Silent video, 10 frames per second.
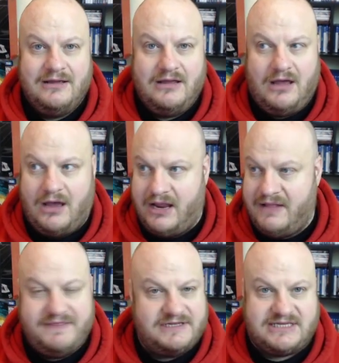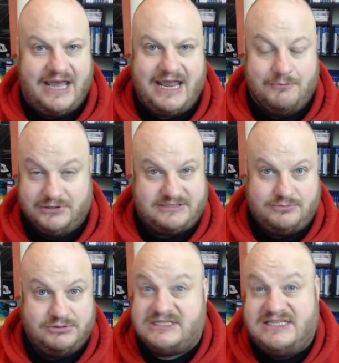uh, in this game was
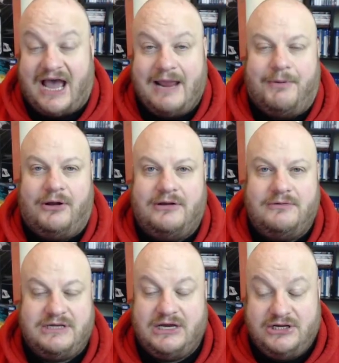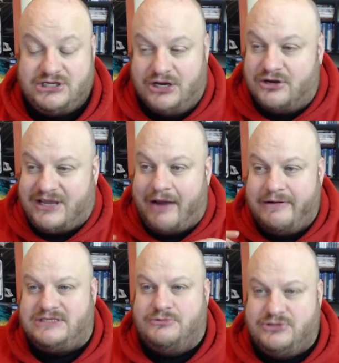was diabolical. Her, her,
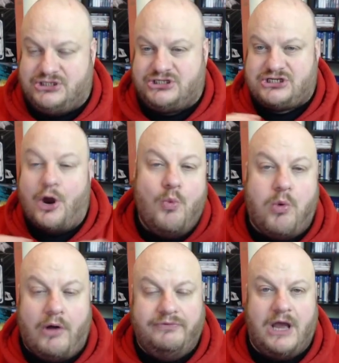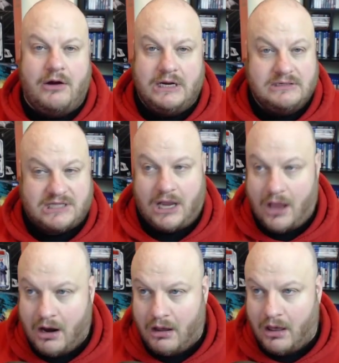character was just so one note. It was
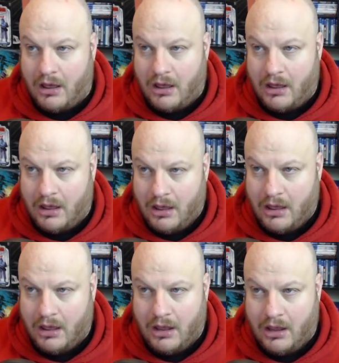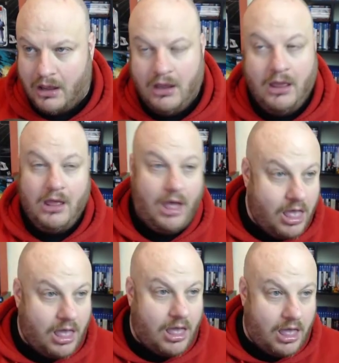like uh
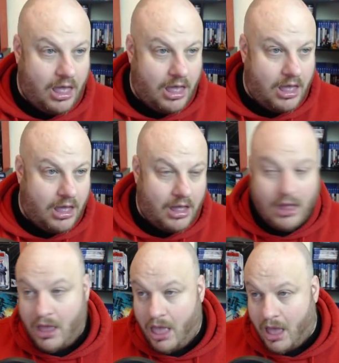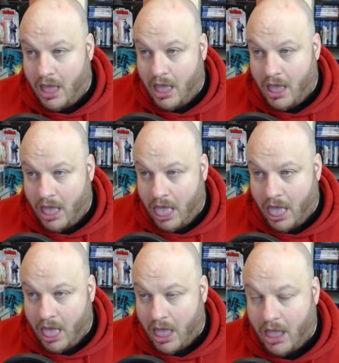uh
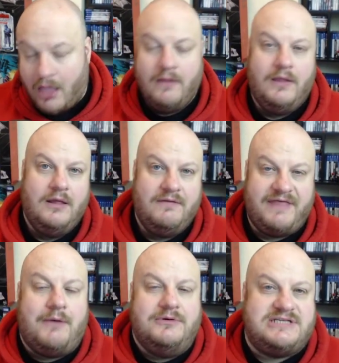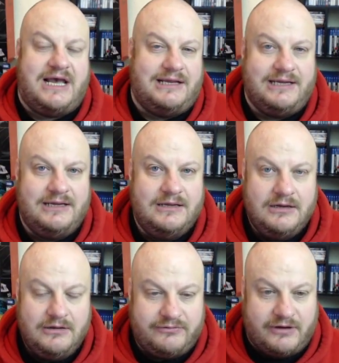uh. That was Ellie
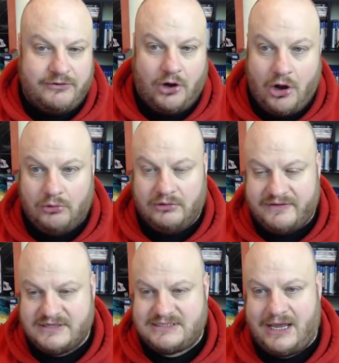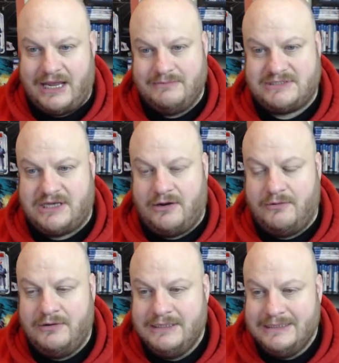throughout the whole of this game.
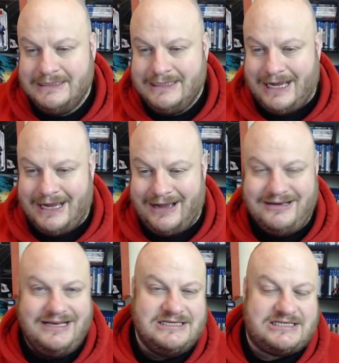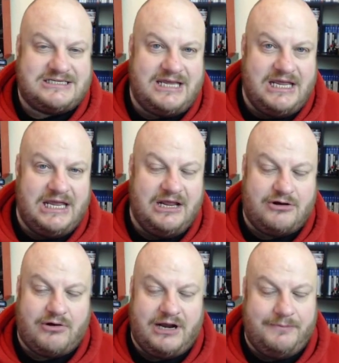So. Uh, I didn't see
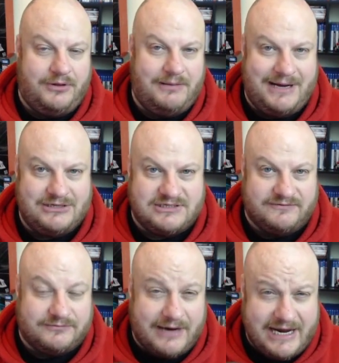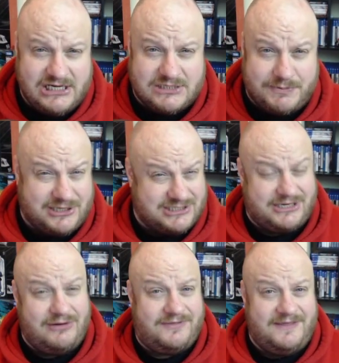incredible amounts of range because I
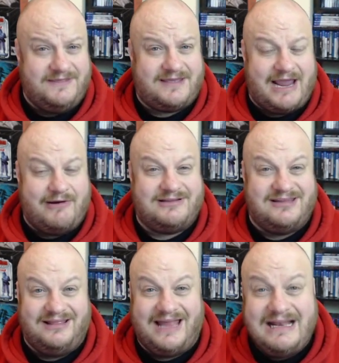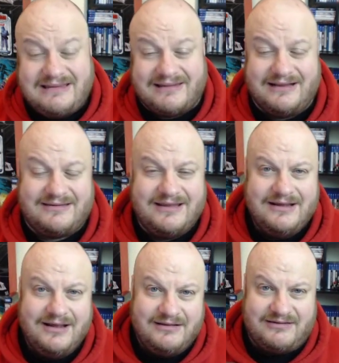don't think the character lent it
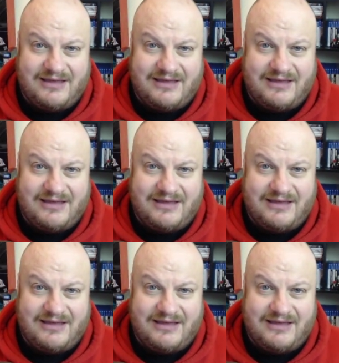to